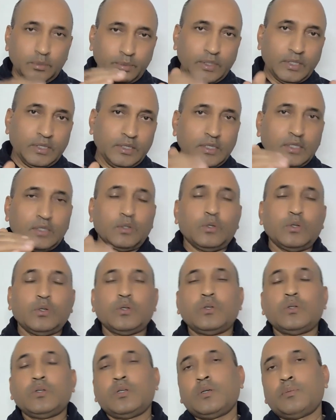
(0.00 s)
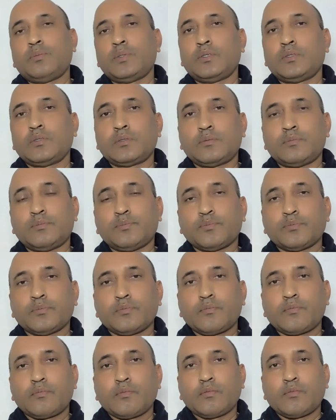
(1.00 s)
depending upon
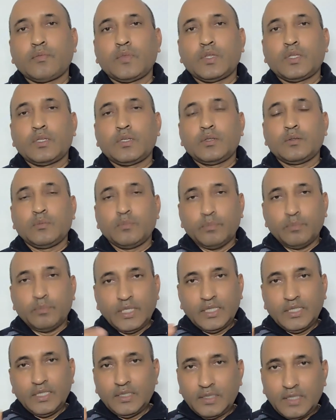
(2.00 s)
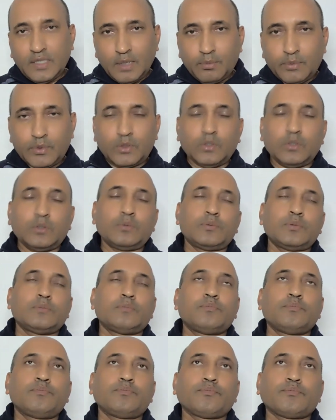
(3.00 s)
many types of
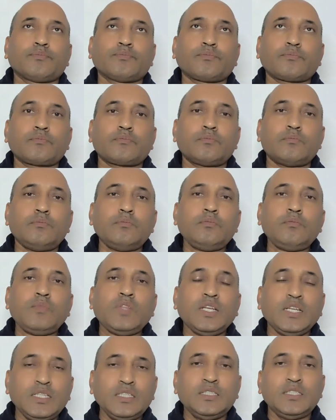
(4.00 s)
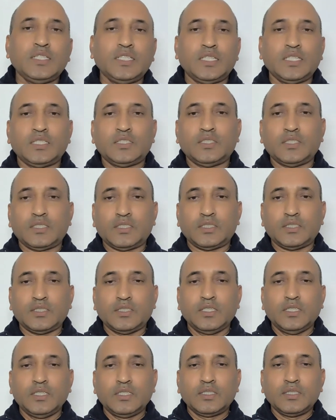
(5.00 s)

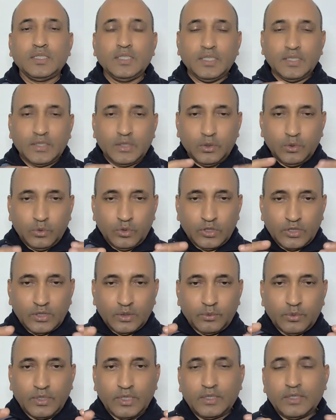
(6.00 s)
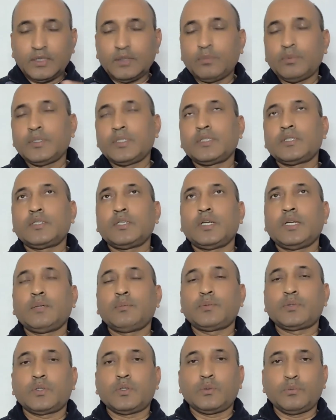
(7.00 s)
indicators. They use different
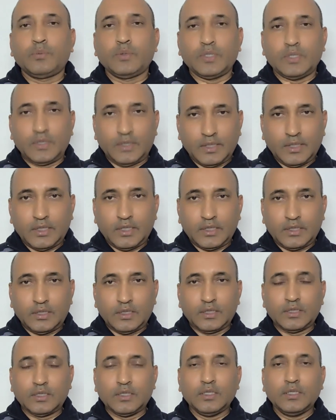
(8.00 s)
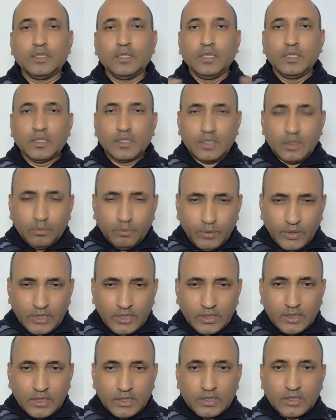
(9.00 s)
types of indicators,
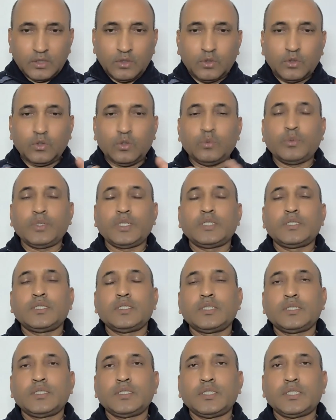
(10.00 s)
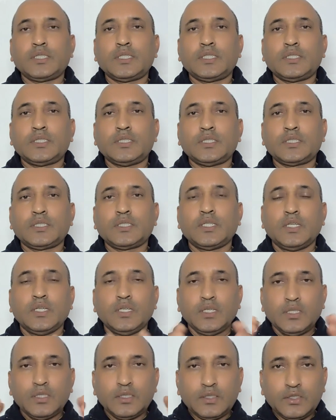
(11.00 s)
combination of indicators
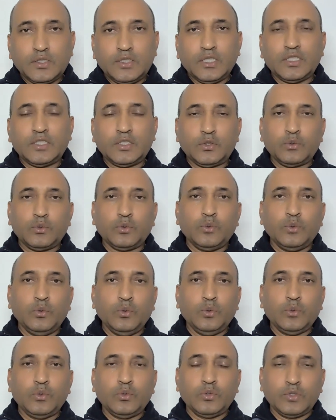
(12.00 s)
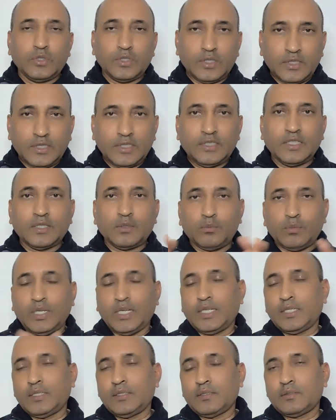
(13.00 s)
just to
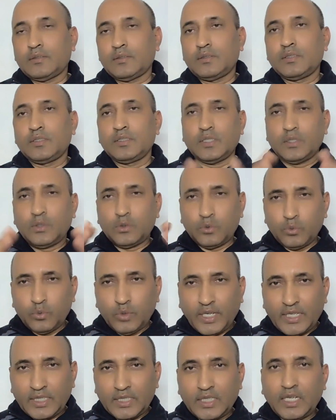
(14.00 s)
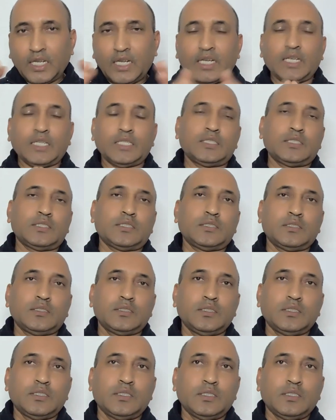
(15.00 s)
determine, just to analyze